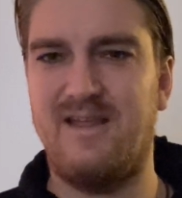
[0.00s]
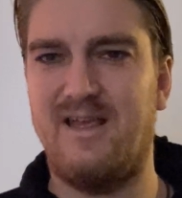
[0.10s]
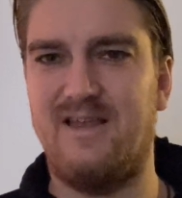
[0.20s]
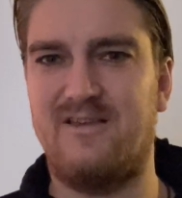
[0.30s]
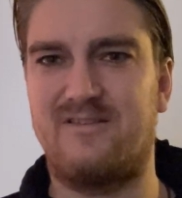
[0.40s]

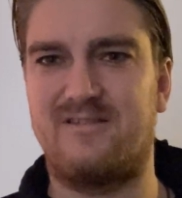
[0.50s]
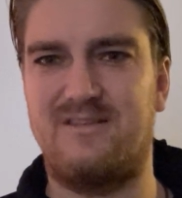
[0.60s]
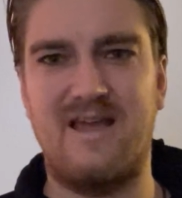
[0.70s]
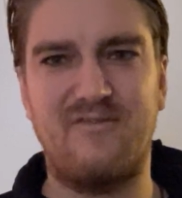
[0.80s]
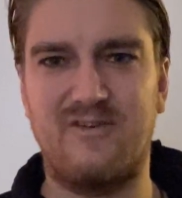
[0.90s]
is
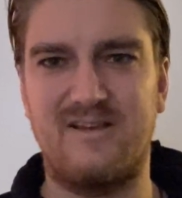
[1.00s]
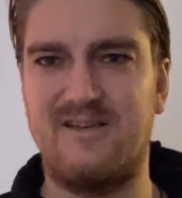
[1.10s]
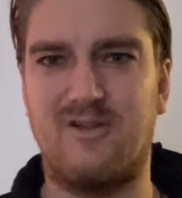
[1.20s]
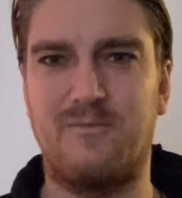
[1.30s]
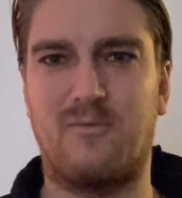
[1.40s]
definitely
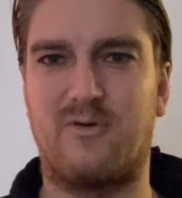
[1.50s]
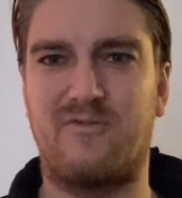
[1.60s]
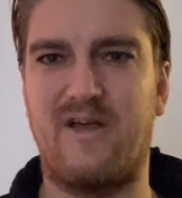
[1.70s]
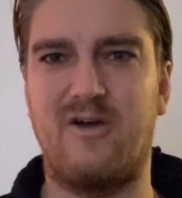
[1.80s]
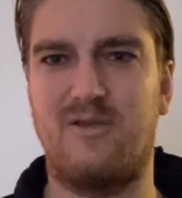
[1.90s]
not more
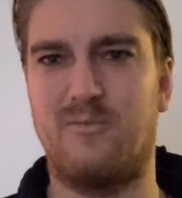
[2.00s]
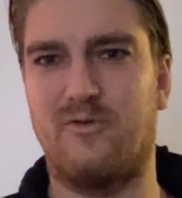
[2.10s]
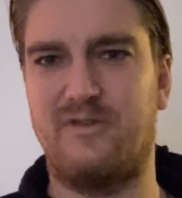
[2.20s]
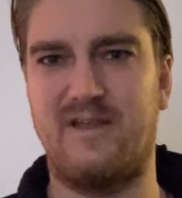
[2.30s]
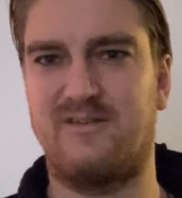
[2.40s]
valuable
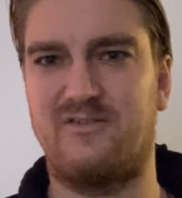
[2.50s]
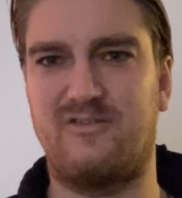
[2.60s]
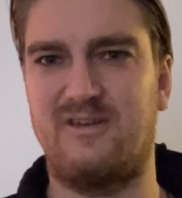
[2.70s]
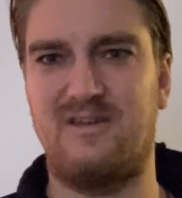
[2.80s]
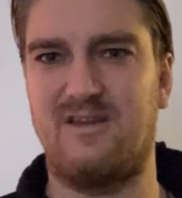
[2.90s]
than the
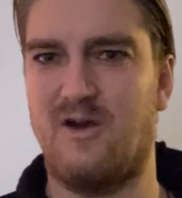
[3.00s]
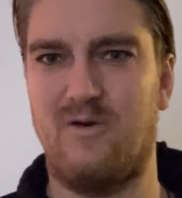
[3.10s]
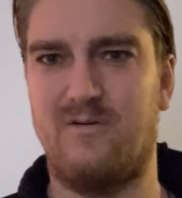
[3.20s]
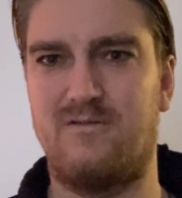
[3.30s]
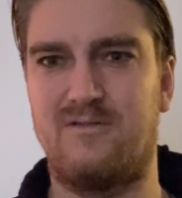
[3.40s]

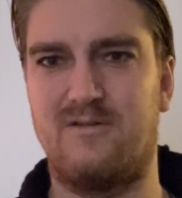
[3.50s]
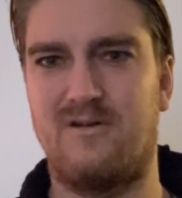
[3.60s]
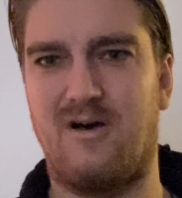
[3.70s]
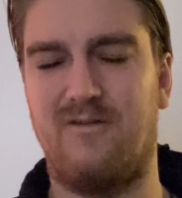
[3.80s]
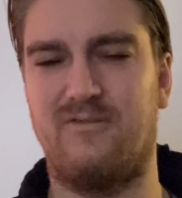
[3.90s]
CEO
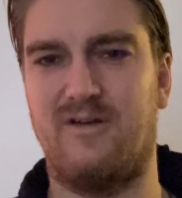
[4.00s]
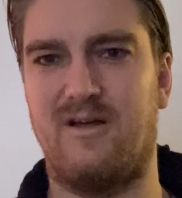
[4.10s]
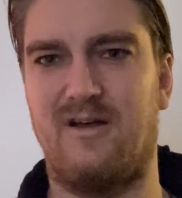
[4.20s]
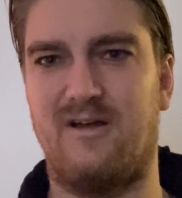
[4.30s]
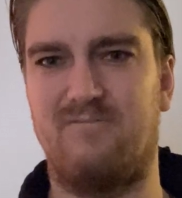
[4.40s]
of
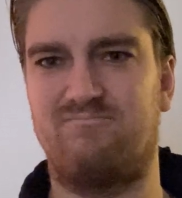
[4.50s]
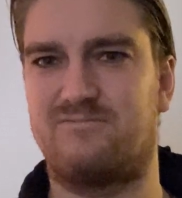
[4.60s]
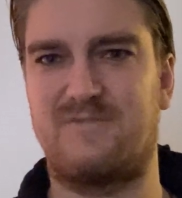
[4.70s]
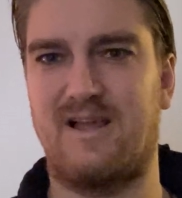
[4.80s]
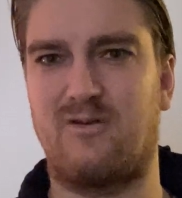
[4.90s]
a
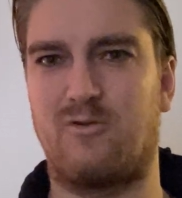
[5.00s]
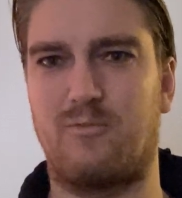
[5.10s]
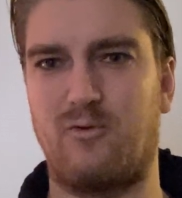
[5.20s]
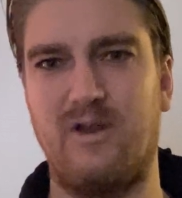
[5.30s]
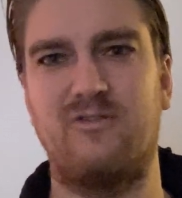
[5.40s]
tech
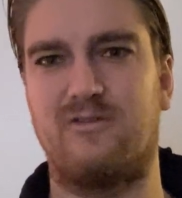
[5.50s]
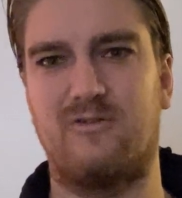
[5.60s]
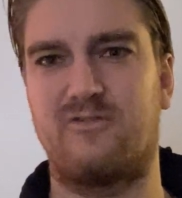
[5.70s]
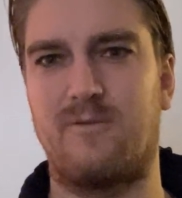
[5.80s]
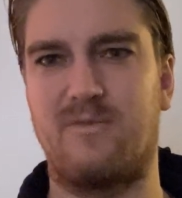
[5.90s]
corporation
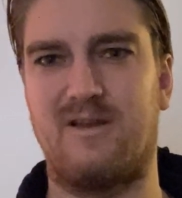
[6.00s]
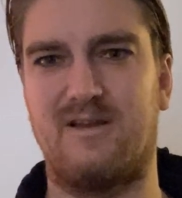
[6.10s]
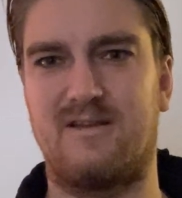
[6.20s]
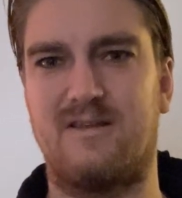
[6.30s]
or something like that.